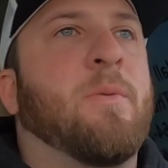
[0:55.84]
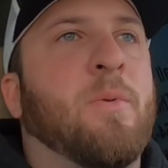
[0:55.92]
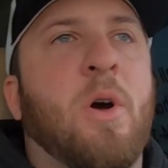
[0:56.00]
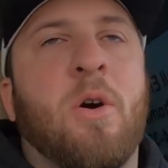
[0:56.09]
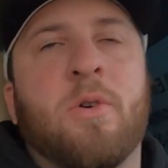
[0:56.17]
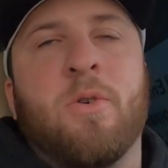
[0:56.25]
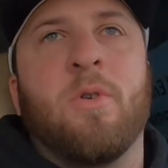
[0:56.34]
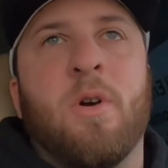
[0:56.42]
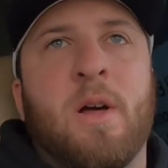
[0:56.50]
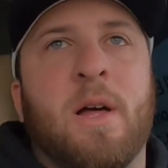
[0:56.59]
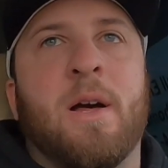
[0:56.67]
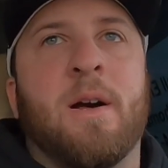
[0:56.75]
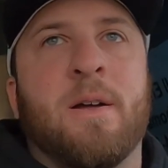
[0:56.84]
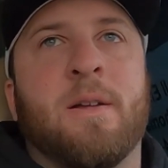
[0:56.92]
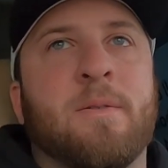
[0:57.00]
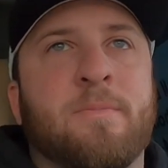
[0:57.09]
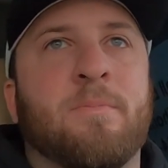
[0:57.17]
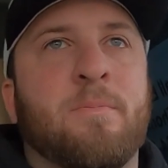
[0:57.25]
we all grew up,
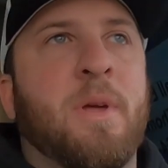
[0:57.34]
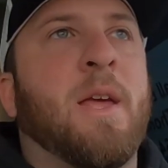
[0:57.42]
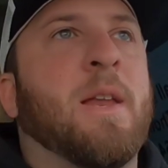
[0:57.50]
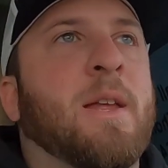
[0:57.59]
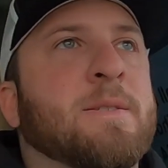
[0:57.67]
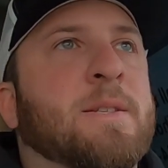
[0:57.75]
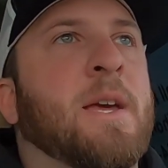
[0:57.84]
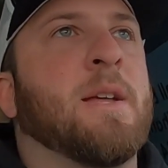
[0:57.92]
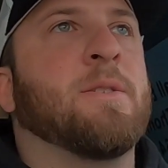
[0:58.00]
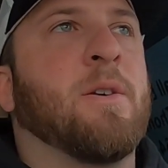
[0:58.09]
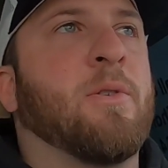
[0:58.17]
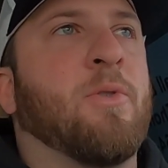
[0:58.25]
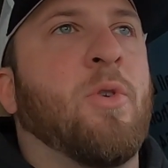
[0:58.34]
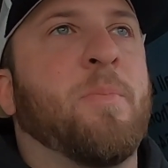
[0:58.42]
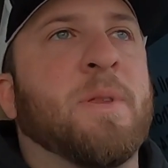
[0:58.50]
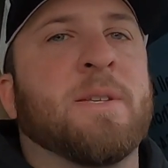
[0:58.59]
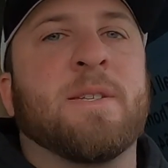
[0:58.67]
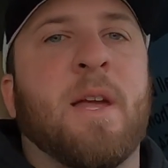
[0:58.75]
me and his kids all grew up
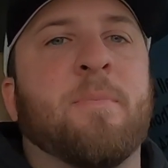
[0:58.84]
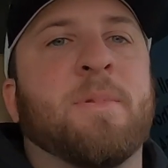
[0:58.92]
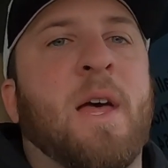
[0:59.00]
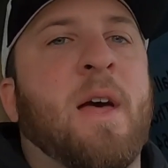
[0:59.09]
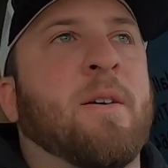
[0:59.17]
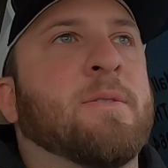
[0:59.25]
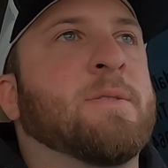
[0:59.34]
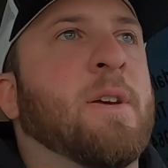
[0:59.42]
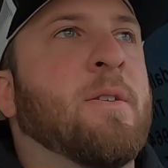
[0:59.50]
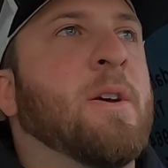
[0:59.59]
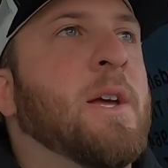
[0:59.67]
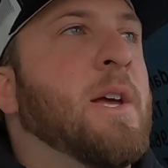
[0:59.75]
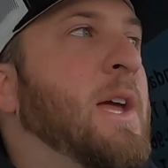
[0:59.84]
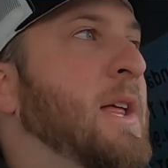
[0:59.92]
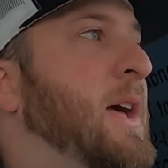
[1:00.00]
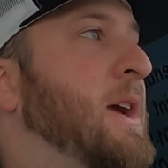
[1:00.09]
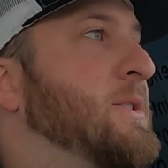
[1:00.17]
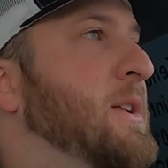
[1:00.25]
in the same town, so he
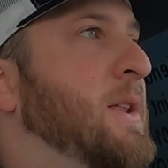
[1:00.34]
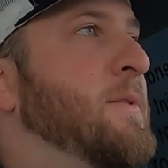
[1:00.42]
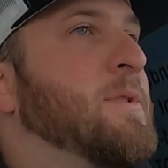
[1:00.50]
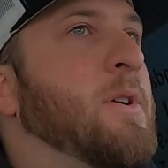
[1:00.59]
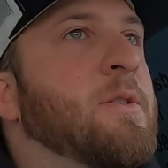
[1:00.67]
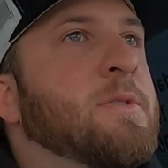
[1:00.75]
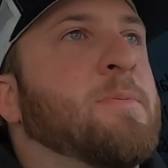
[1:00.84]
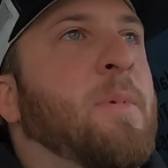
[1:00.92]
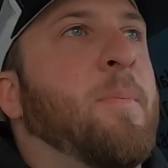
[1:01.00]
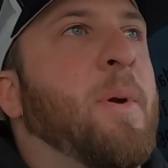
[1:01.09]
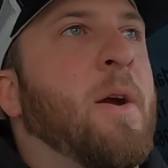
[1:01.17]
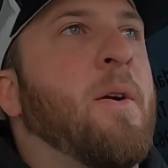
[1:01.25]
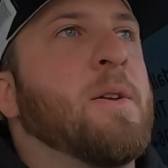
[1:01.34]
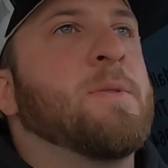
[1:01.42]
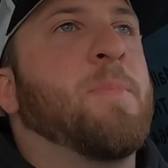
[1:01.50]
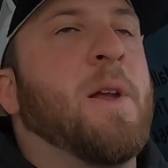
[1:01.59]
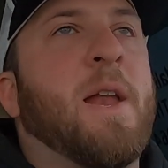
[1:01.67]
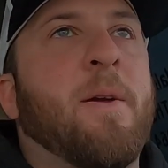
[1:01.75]
actually lives close to my parents.
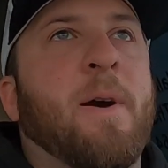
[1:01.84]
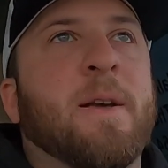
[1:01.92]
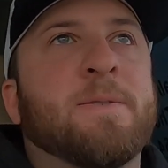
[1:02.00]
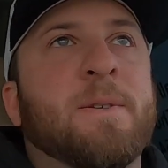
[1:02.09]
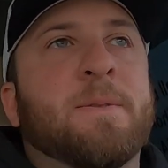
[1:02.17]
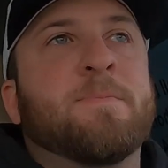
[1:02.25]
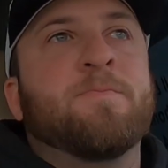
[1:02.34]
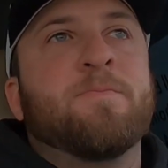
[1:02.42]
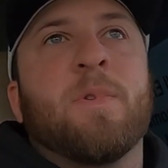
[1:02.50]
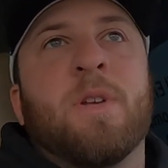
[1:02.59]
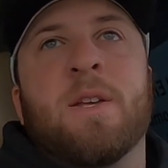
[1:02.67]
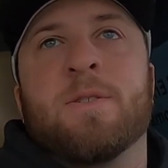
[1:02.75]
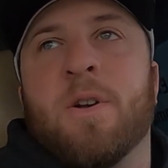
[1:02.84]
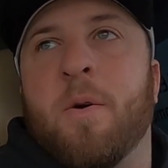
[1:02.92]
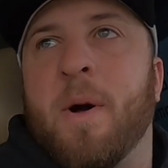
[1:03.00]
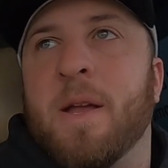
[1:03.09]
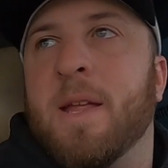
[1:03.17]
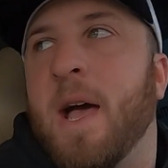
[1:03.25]
But anyways, he saw
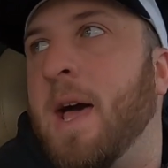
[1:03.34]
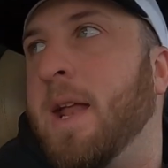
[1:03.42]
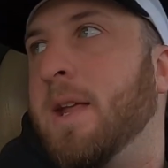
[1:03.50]
my dad